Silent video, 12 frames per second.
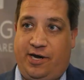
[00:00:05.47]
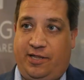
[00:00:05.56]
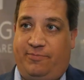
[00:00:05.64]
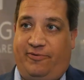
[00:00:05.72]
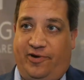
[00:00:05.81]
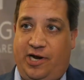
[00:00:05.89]
and
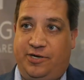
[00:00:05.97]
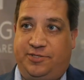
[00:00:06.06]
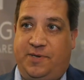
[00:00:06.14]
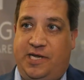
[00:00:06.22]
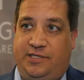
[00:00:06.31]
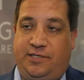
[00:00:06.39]
the provider
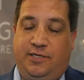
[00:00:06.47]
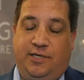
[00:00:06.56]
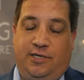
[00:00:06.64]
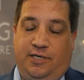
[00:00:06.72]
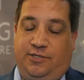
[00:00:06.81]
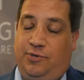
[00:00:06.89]
space
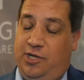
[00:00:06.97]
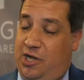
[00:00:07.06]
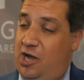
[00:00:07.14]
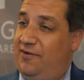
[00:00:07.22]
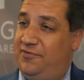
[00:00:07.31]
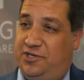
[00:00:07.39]
is really
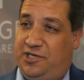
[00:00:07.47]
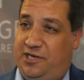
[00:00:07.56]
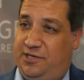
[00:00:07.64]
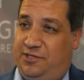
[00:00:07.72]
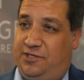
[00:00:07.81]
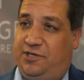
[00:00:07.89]
all of the
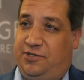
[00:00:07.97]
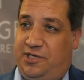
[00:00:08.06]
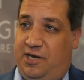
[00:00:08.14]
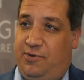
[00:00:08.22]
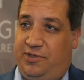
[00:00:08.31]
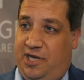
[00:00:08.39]
changes
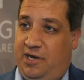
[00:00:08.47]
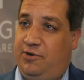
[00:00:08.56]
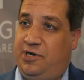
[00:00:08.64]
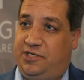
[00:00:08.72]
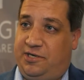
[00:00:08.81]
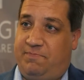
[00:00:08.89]
associated with the
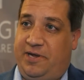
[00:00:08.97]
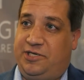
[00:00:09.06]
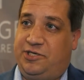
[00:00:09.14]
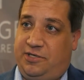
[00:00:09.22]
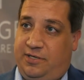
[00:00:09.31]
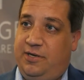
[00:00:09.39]
increase in
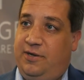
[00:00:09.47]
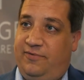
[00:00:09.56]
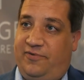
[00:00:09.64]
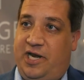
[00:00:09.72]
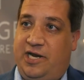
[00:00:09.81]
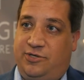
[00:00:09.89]
patient
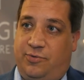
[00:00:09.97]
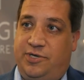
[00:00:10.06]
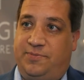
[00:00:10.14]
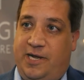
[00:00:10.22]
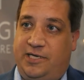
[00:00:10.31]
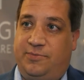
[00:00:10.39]
financial
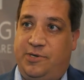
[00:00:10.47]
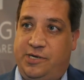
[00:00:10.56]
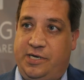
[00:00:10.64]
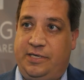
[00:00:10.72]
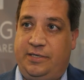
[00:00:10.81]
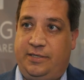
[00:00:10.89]

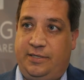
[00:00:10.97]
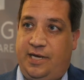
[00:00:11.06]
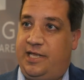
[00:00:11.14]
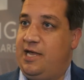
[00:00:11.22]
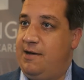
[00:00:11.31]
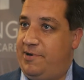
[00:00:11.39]
responsibility
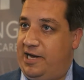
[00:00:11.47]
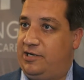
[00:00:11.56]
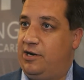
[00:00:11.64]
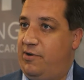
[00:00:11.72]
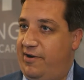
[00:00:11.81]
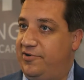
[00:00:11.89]
and the impact
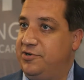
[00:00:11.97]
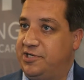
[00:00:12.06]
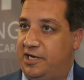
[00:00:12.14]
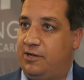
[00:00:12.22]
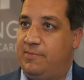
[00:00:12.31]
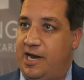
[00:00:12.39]
on revenue
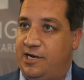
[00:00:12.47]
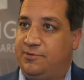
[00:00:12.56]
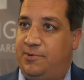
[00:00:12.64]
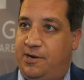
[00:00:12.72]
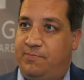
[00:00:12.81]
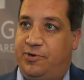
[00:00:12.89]
cycle
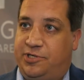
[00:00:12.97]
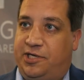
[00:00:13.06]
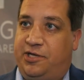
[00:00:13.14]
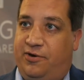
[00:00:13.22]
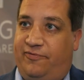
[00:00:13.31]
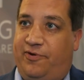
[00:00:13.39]
management, in
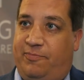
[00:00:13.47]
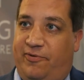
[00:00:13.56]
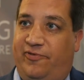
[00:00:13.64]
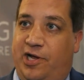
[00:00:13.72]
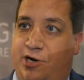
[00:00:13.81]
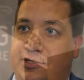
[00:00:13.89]
particular for
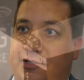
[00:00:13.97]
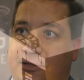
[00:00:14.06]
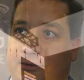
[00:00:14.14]
providers.